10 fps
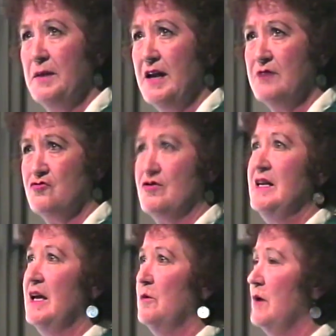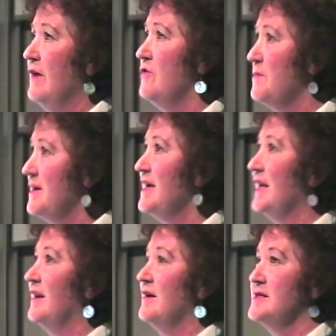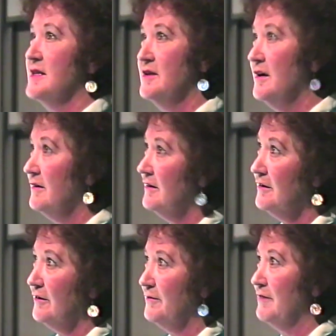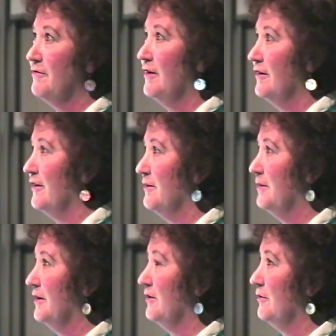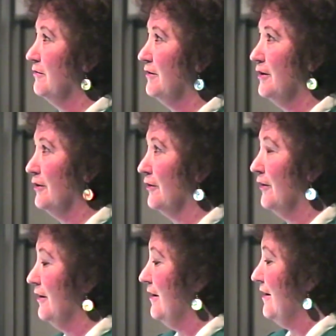You've been out drinking, where have you been? And I said, no, I've been followed home by a UFO.